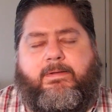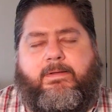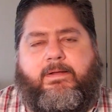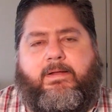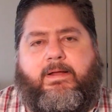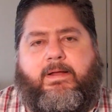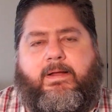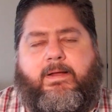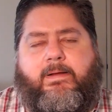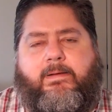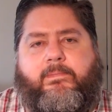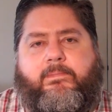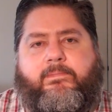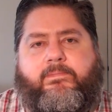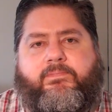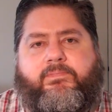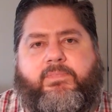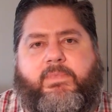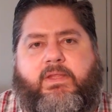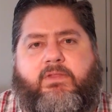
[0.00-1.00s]

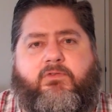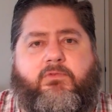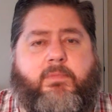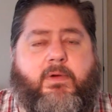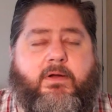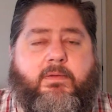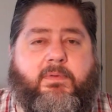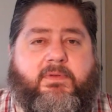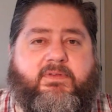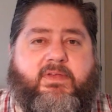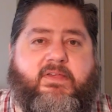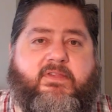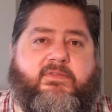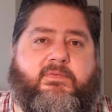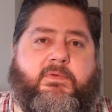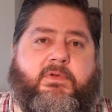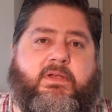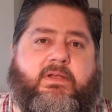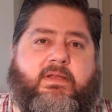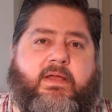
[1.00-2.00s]
Um, it's a remarkable
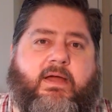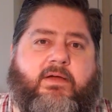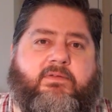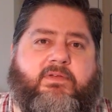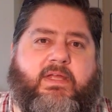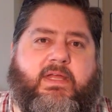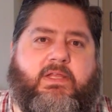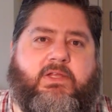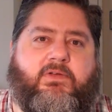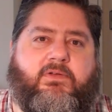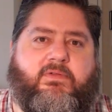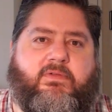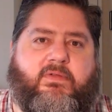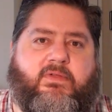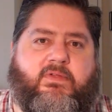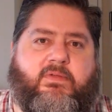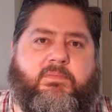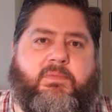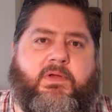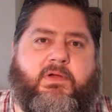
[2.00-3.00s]
testimony to how Daniel is a
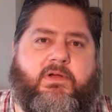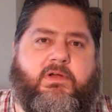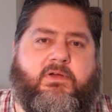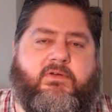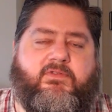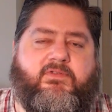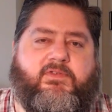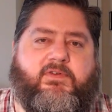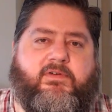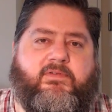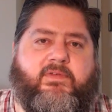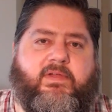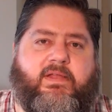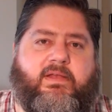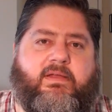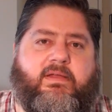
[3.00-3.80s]
superior servant